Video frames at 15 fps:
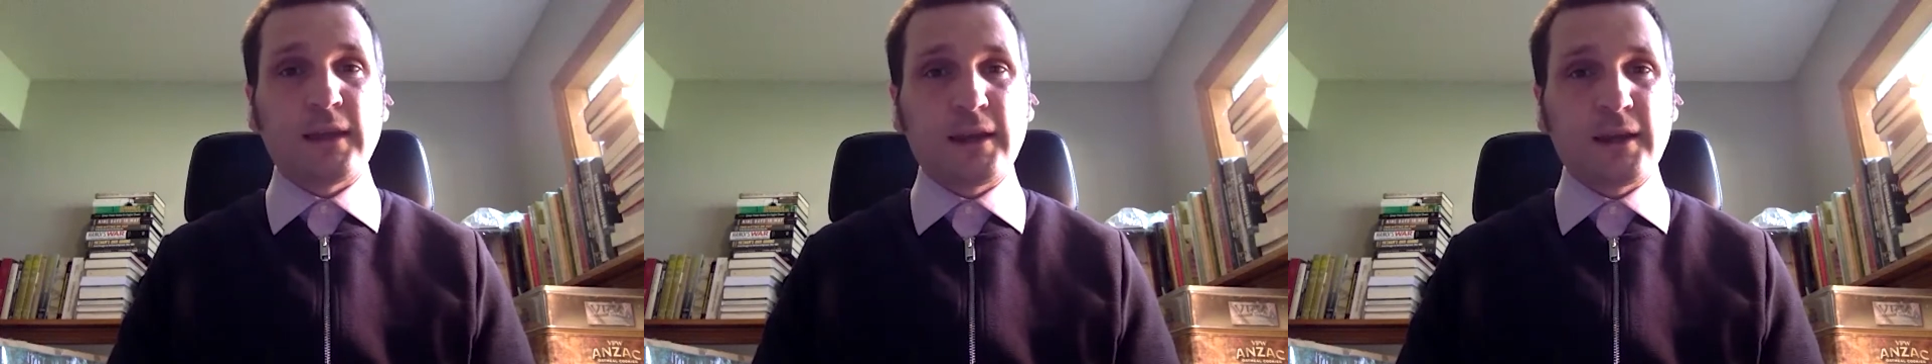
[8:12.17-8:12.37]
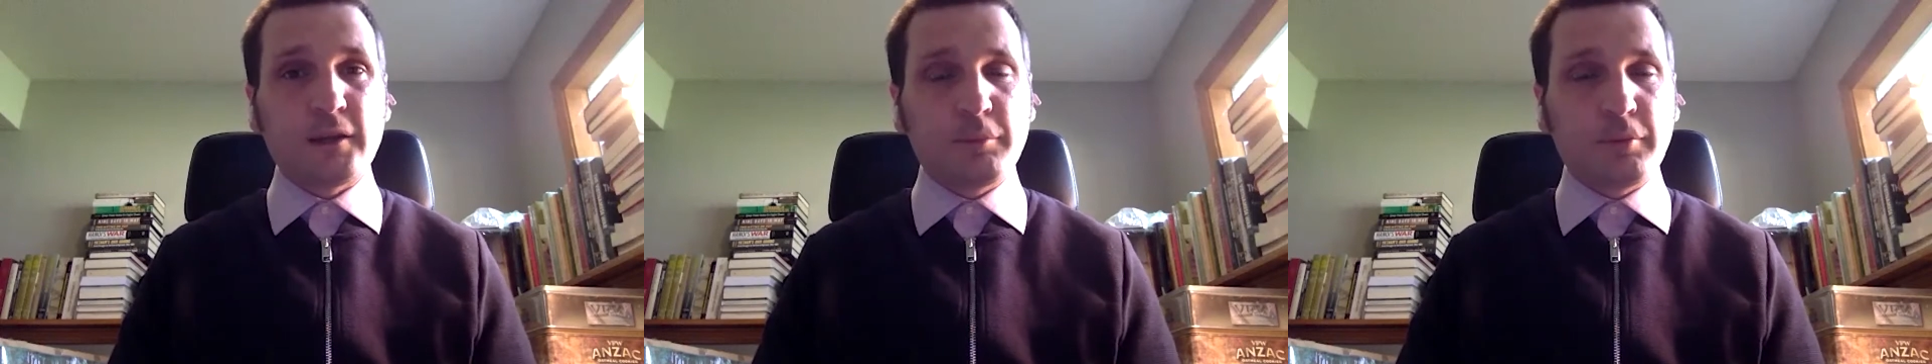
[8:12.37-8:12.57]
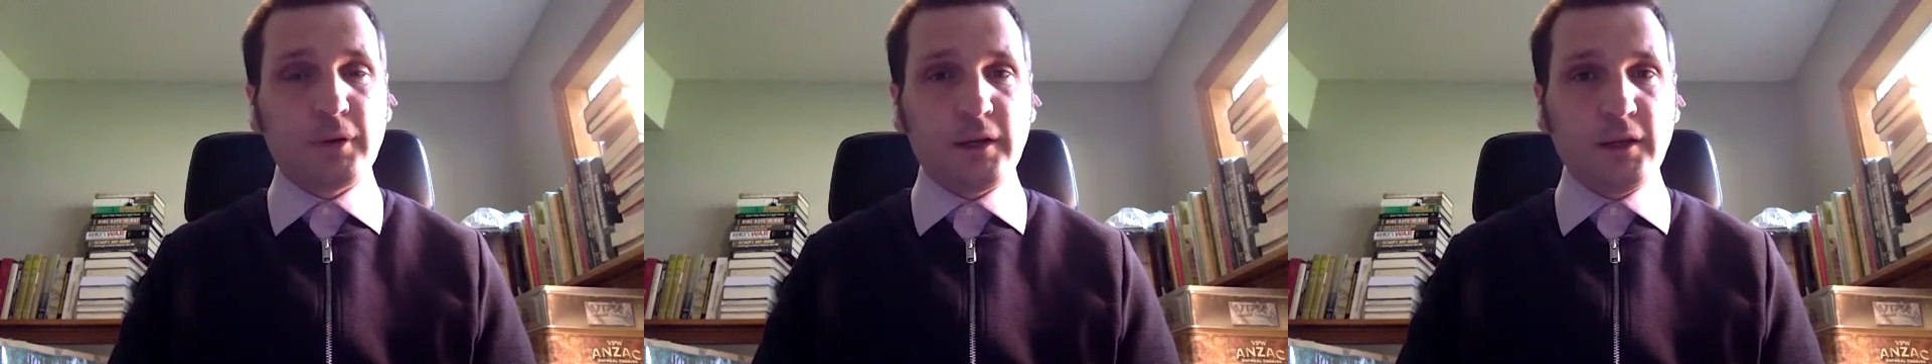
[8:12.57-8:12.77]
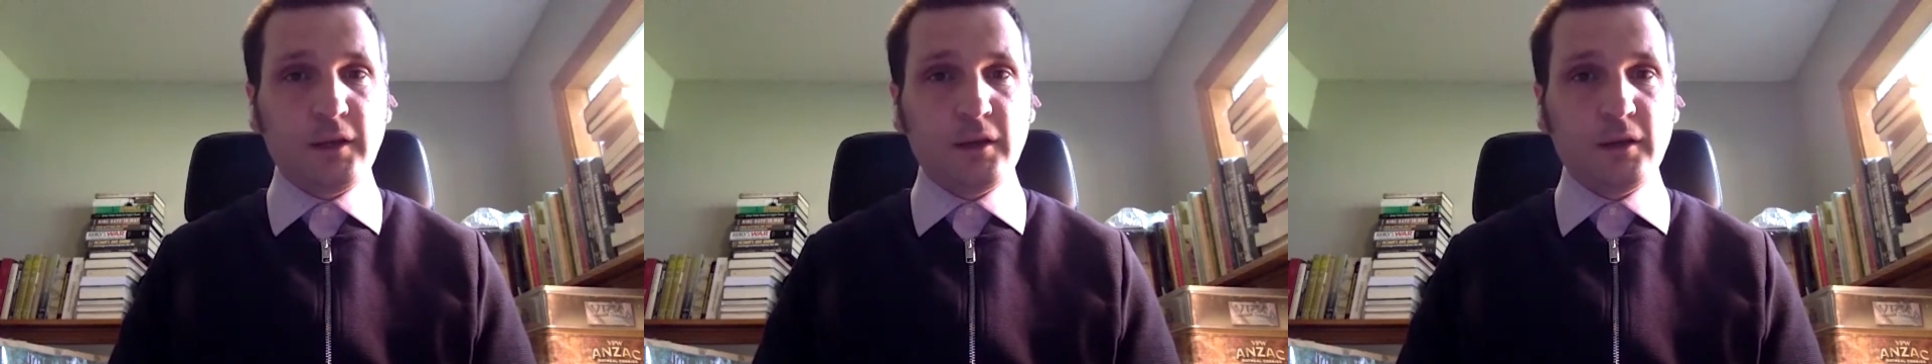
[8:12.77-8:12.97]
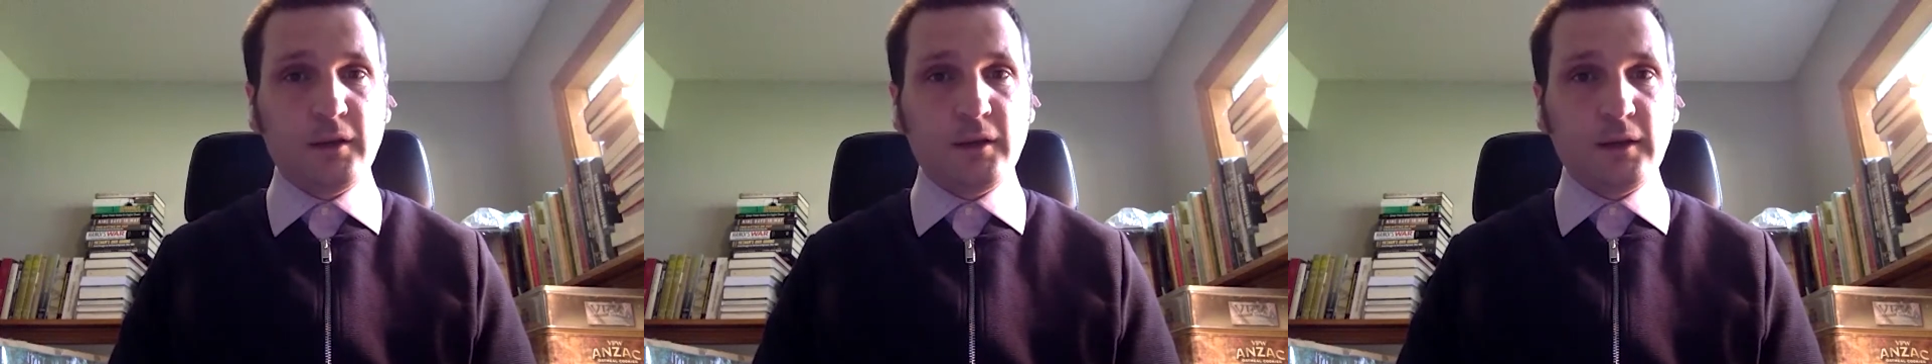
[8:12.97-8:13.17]
I got a pretty
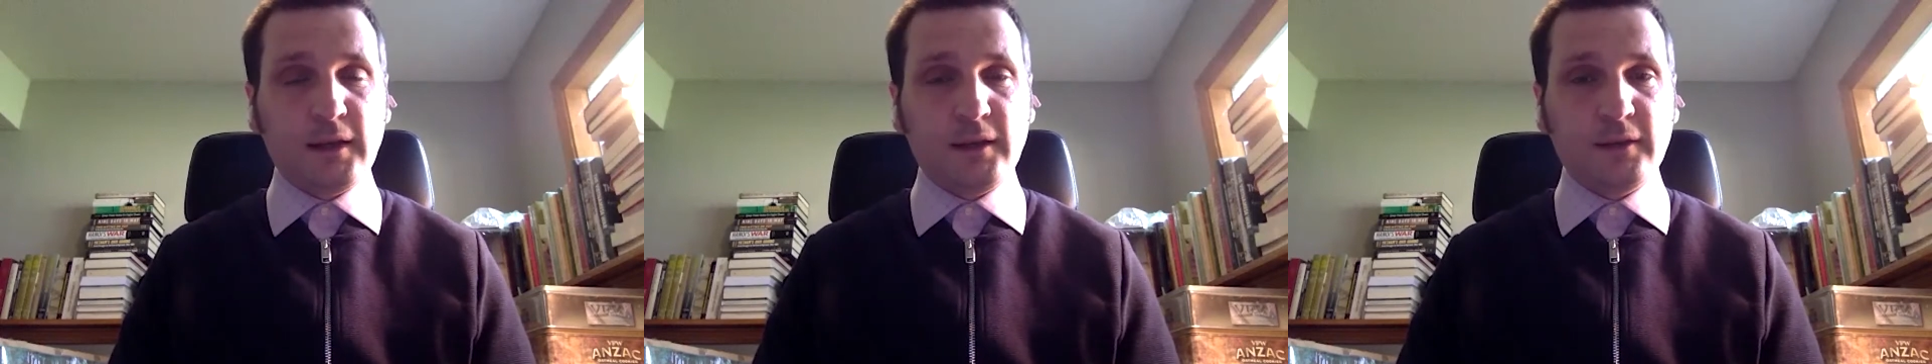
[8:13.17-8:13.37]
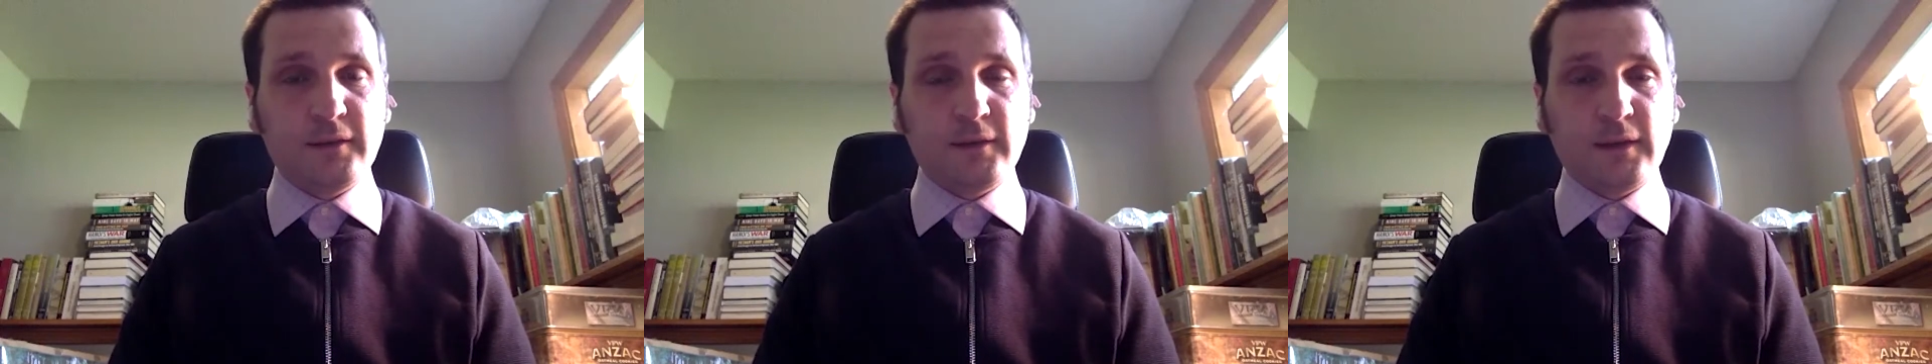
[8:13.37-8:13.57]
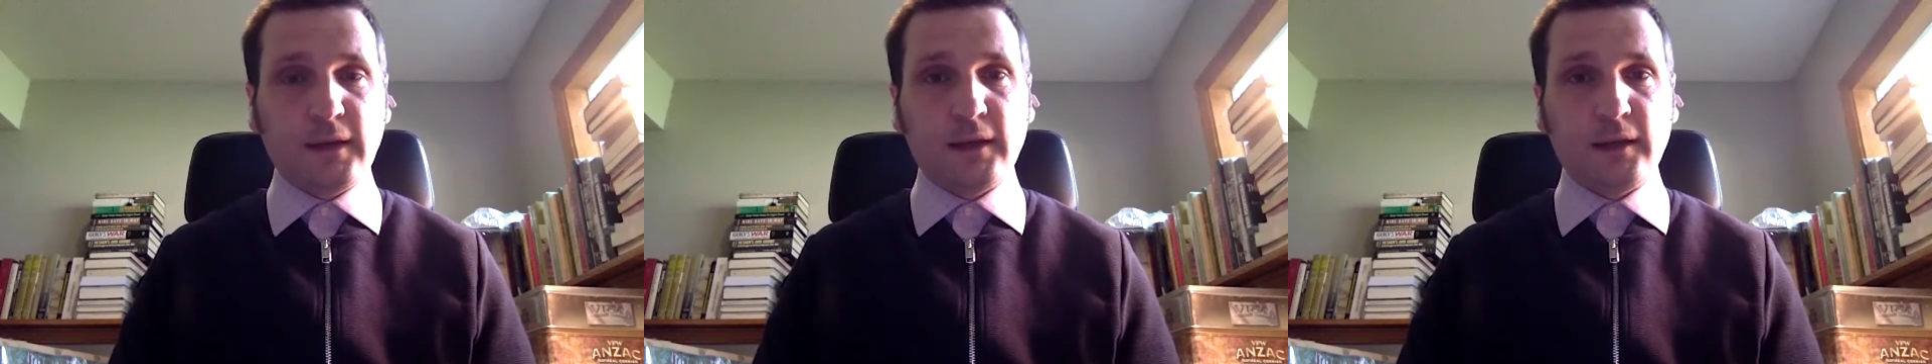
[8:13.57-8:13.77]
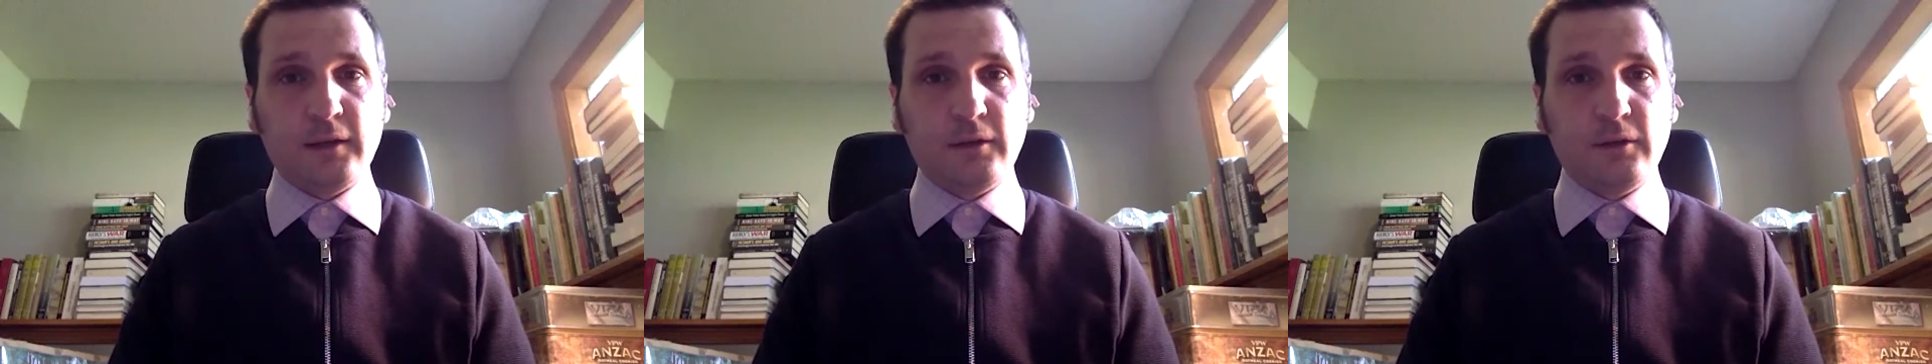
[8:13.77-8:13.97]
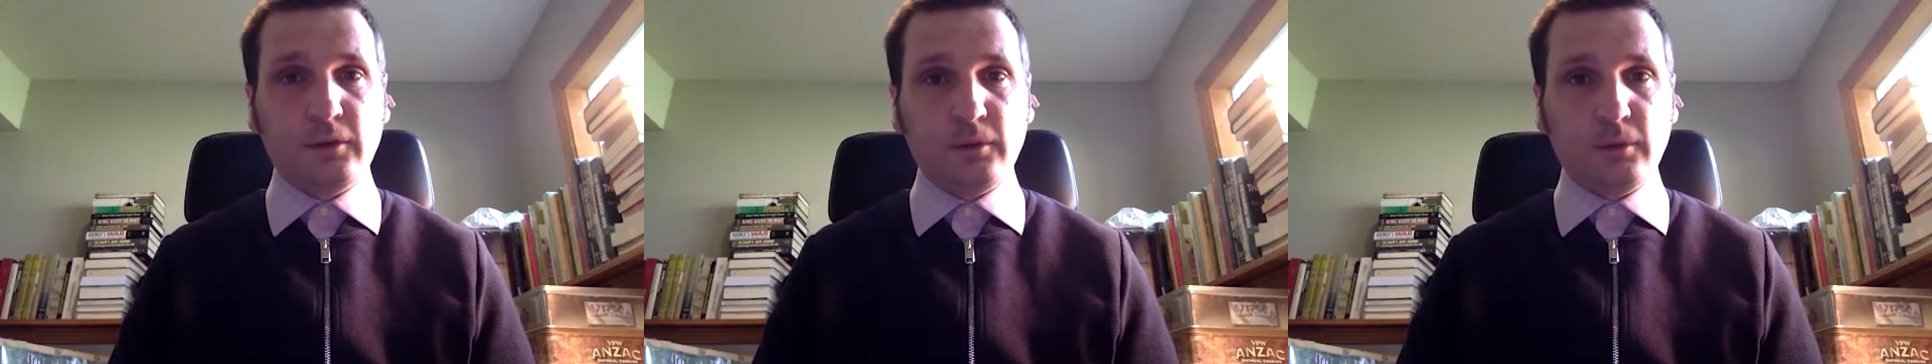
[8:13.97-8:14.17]
good insight
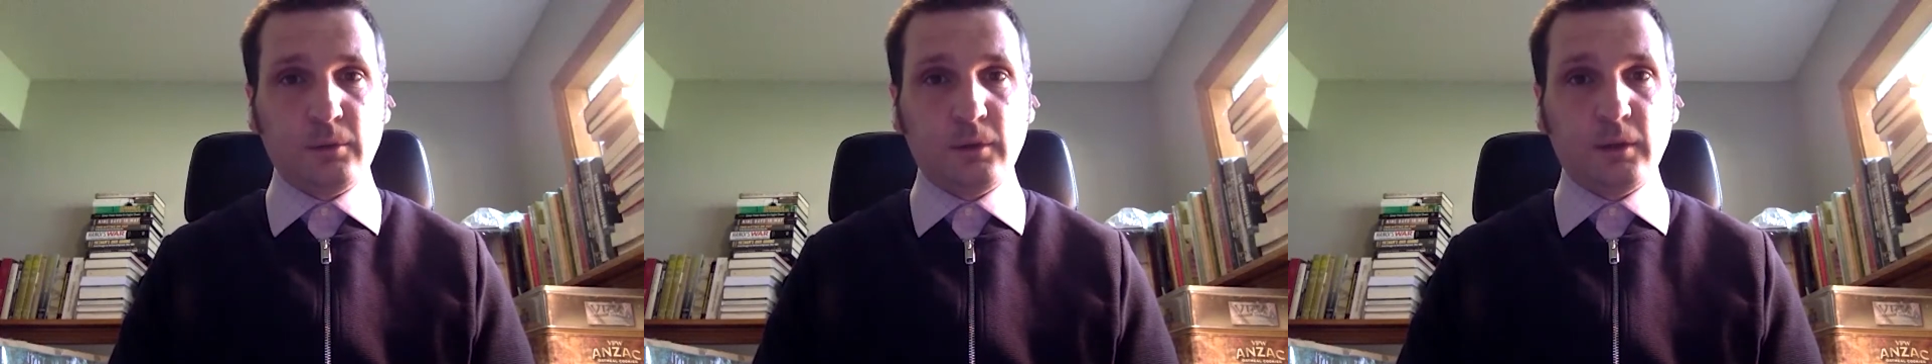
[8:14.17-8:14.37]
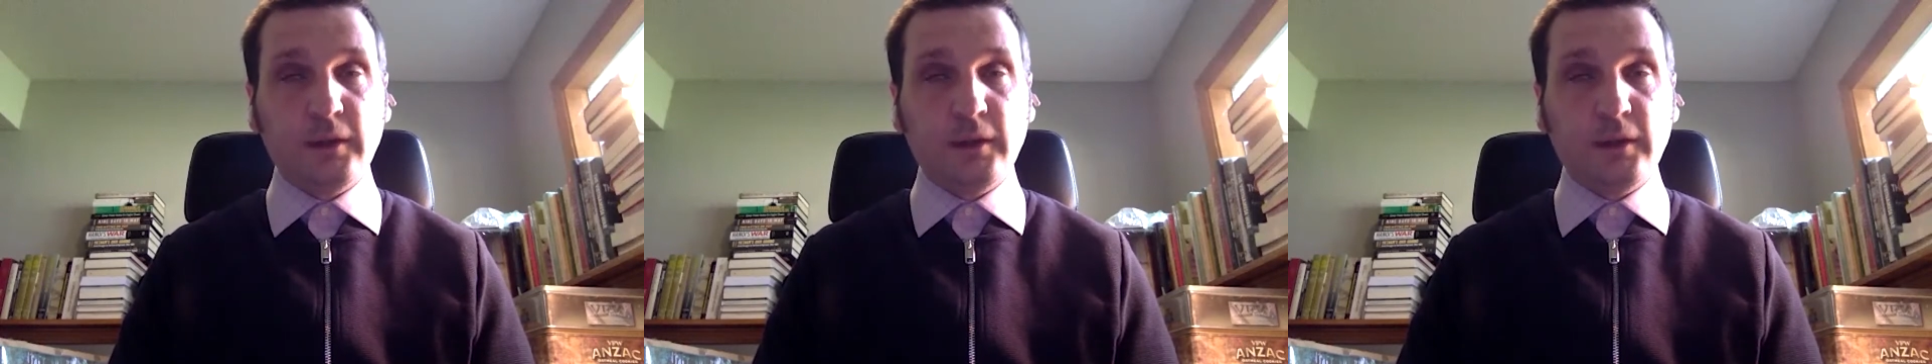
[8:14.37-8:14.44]
into,